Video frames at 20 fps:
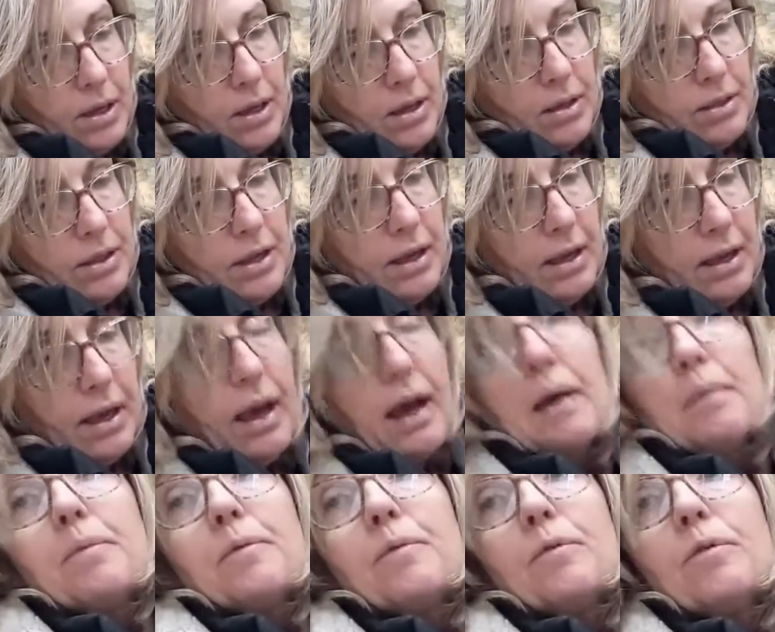Think
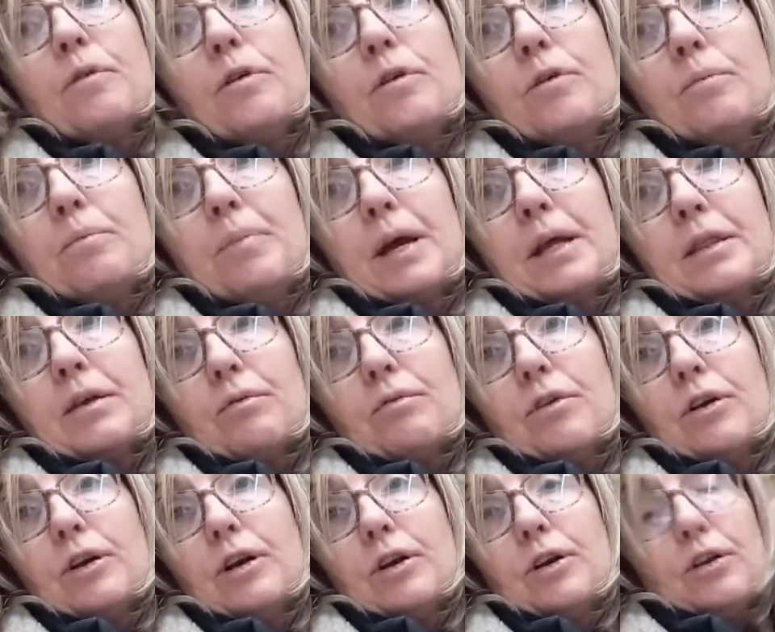how big the
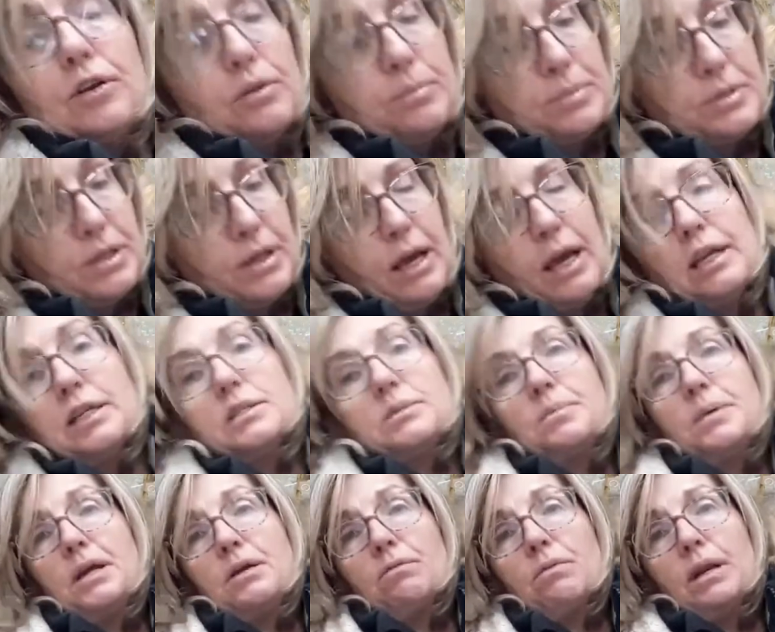loops are going to
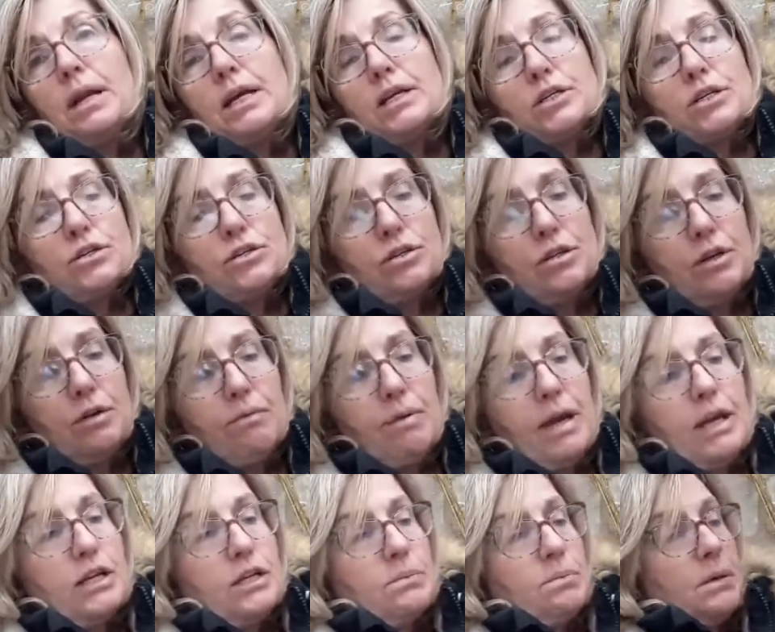be in relation to the
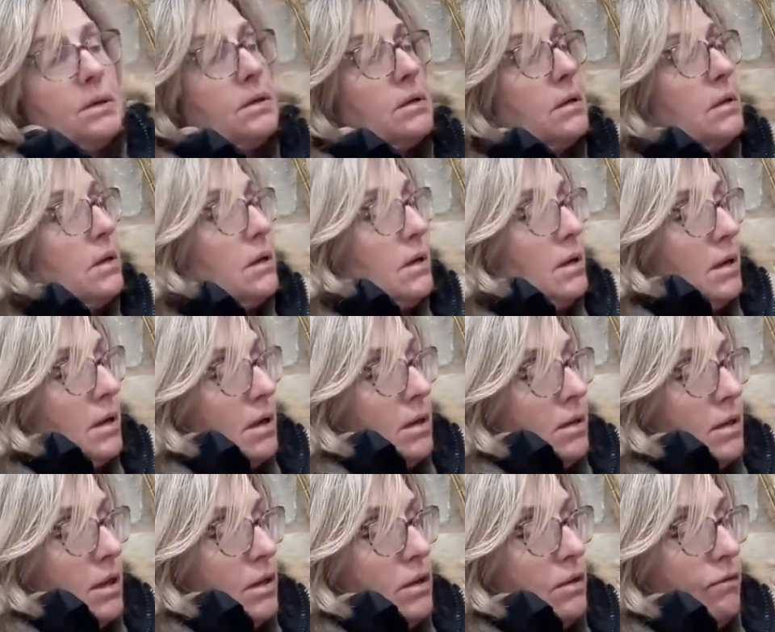arrangement.
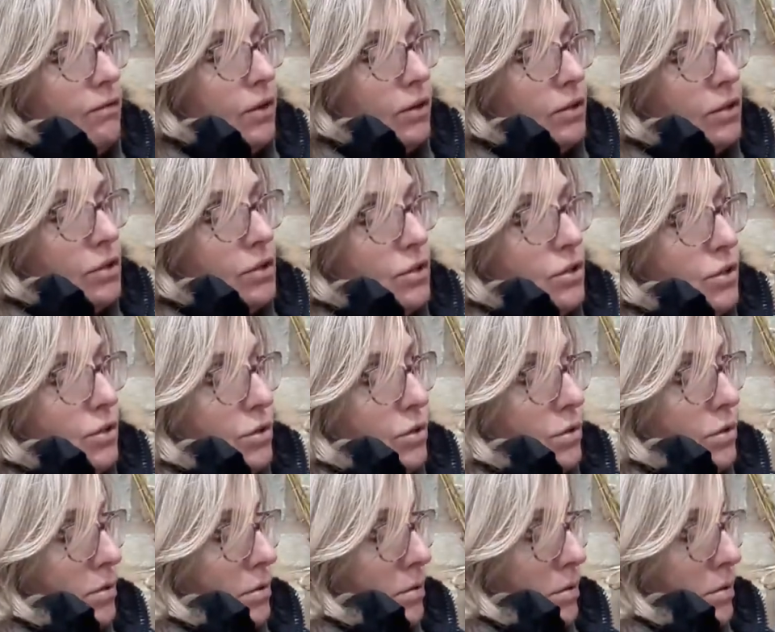Then you've got 2,